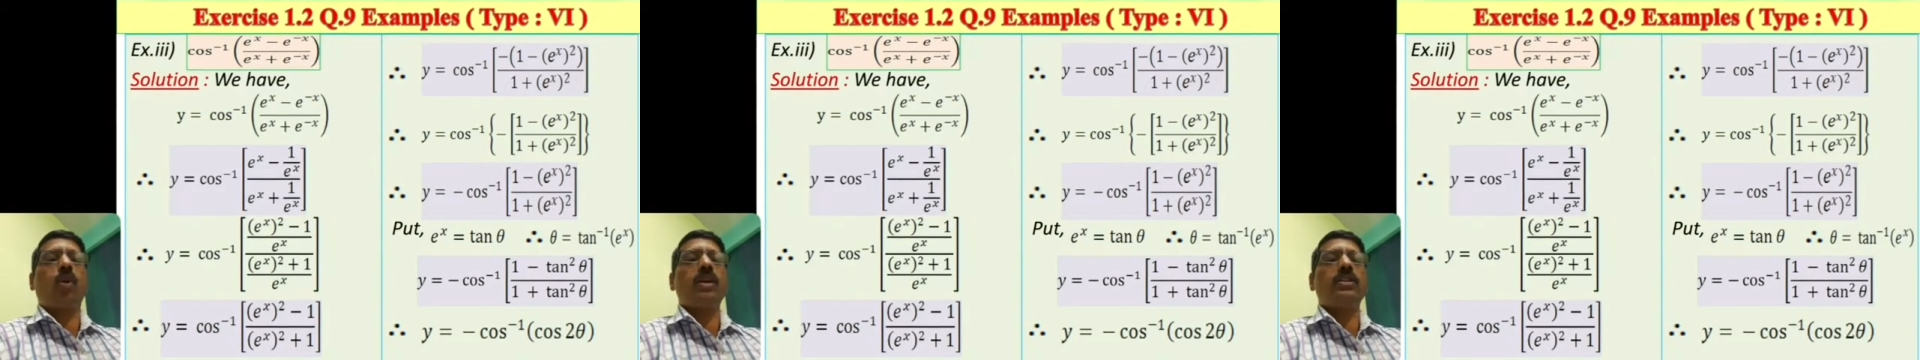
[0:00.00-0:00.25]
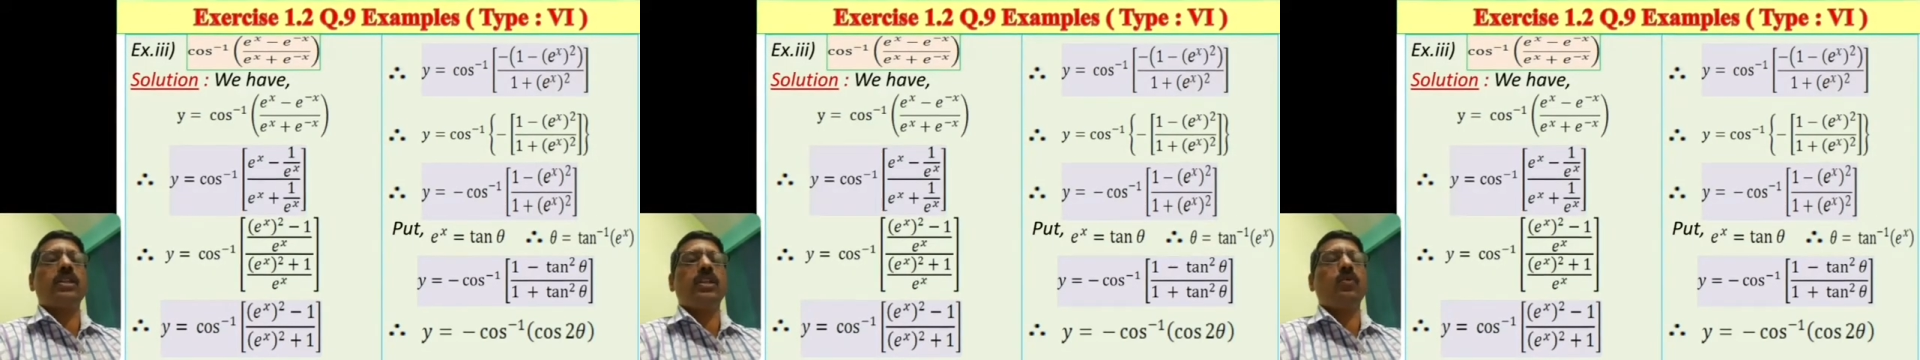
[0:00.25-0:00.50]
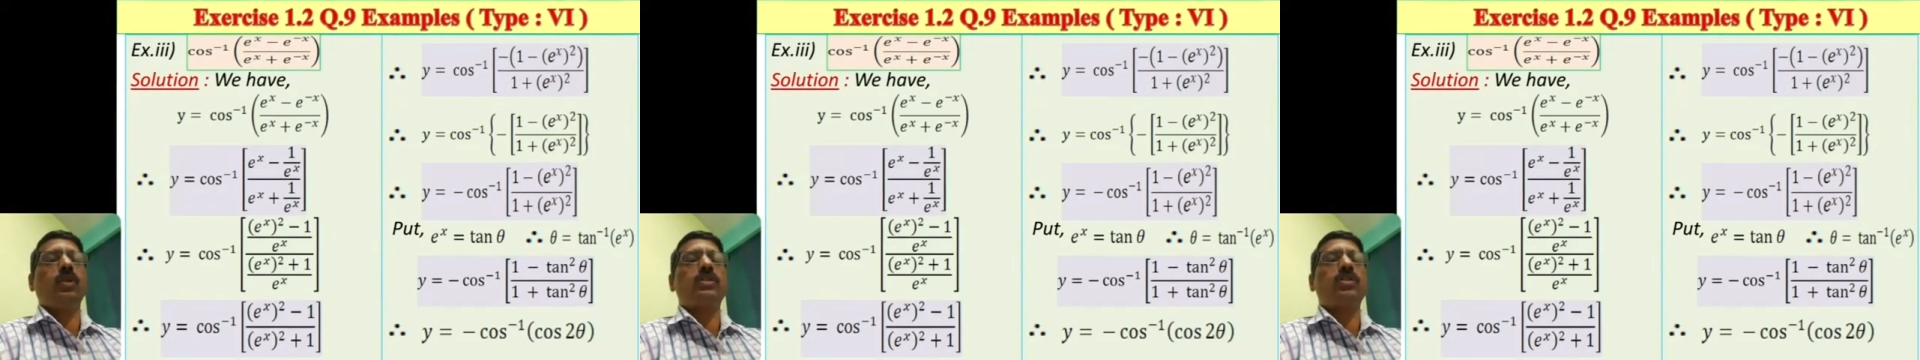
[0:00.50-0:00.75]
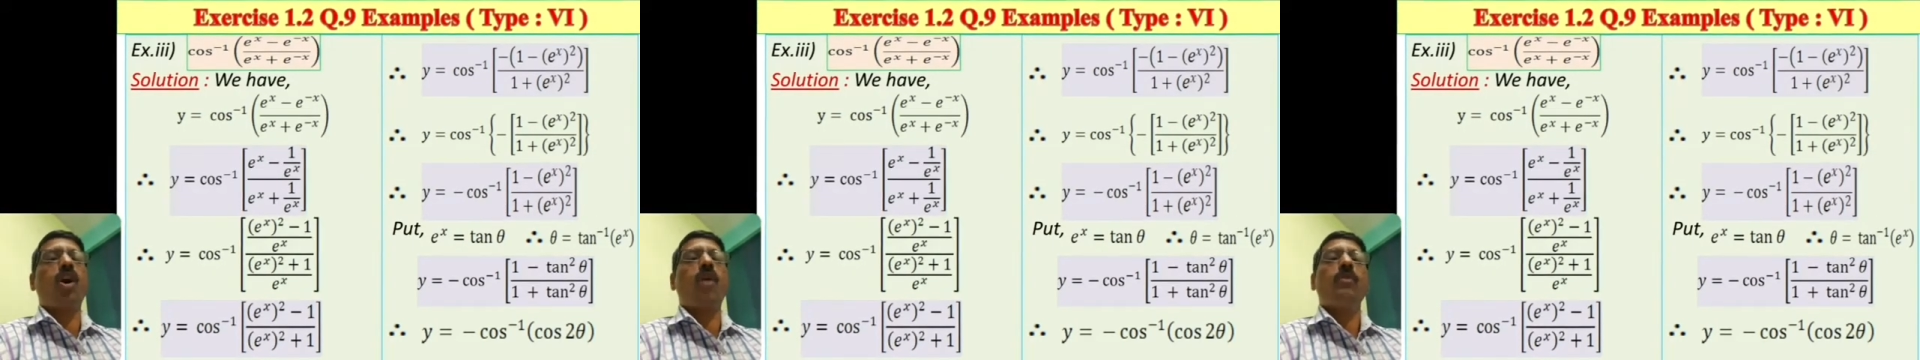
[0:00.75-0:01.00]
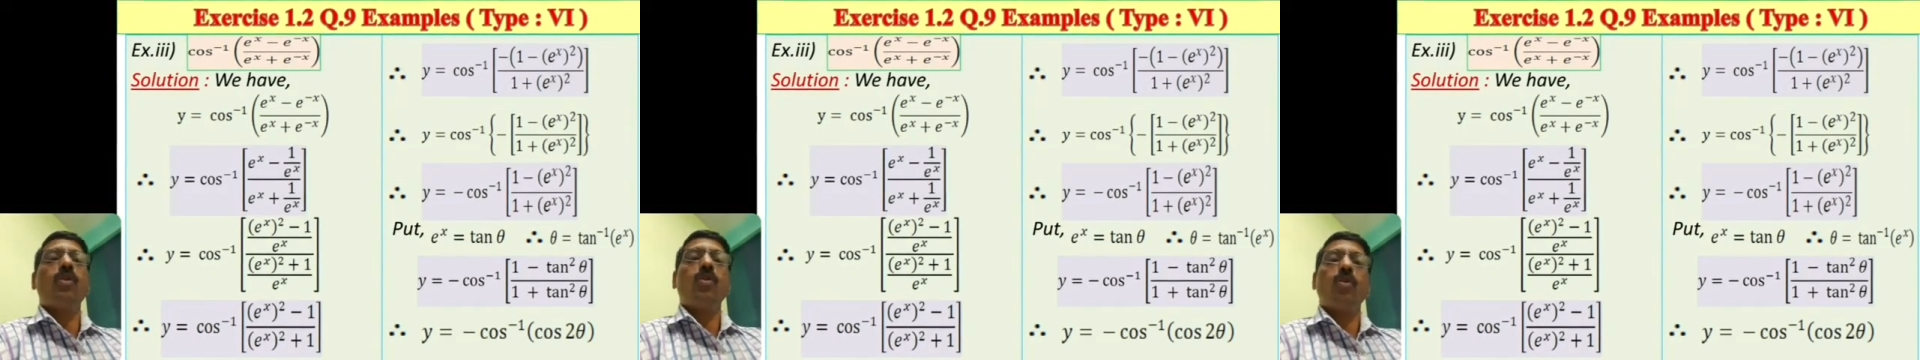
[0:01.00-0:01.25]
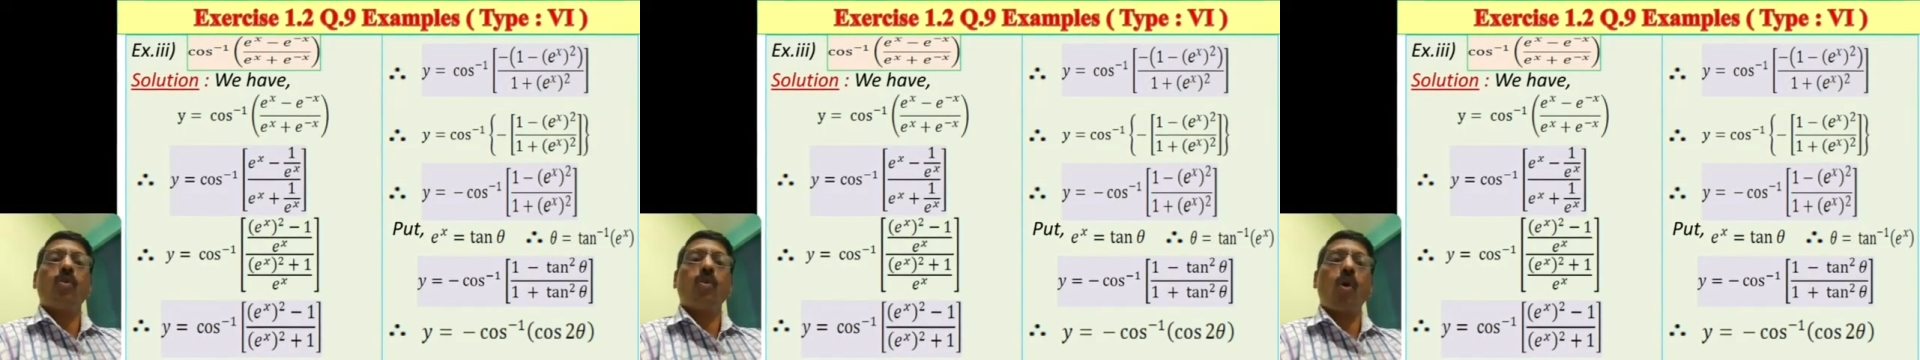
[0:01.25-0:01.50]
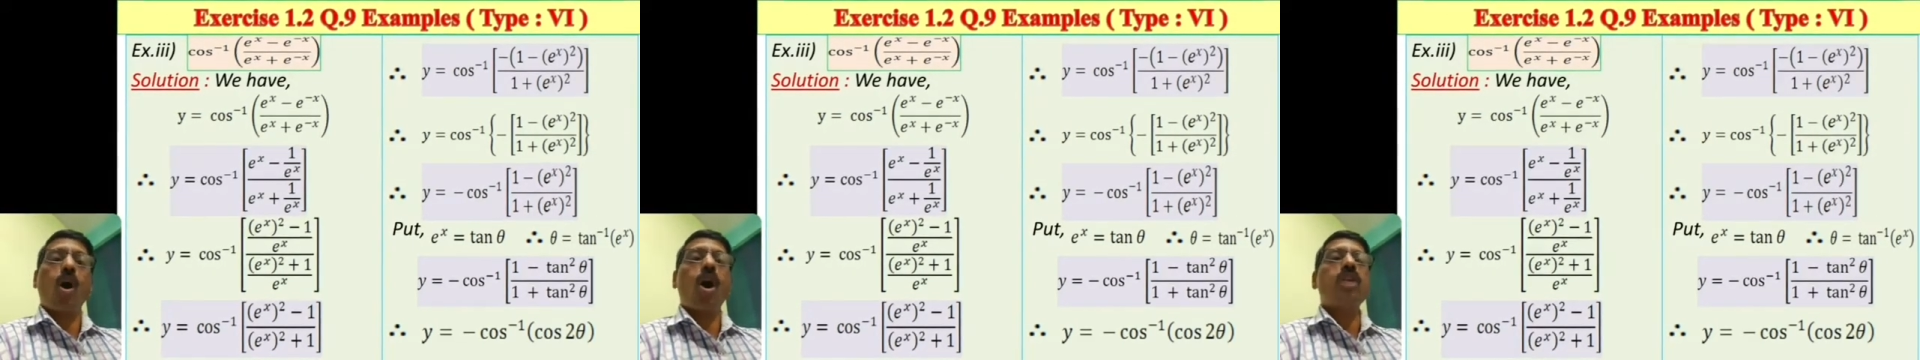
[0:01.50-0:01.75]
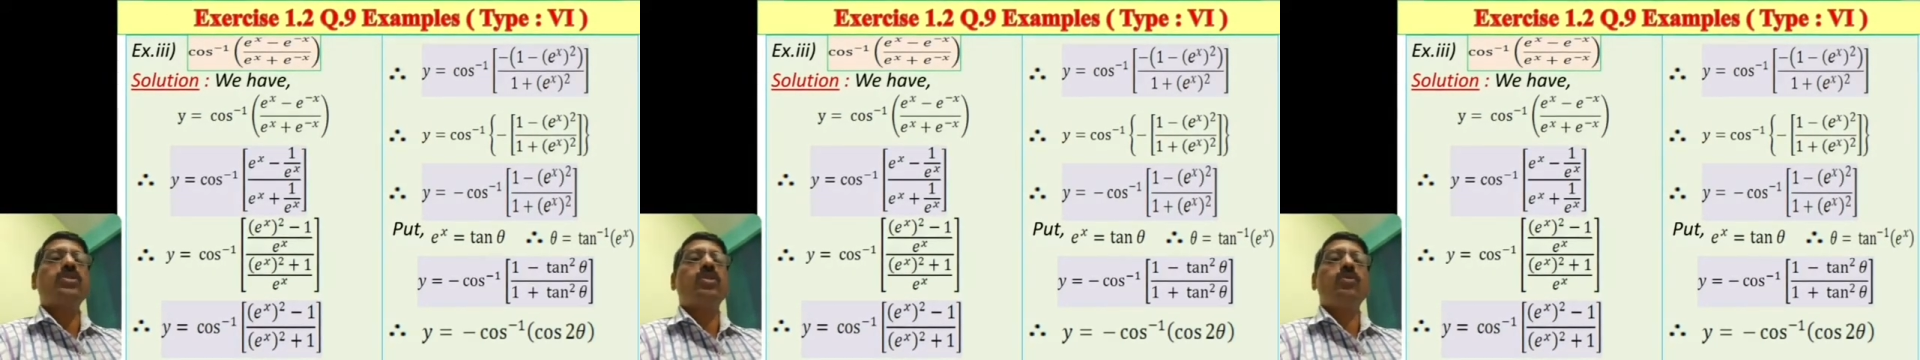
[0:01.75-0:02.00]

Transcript: cos inverse of cos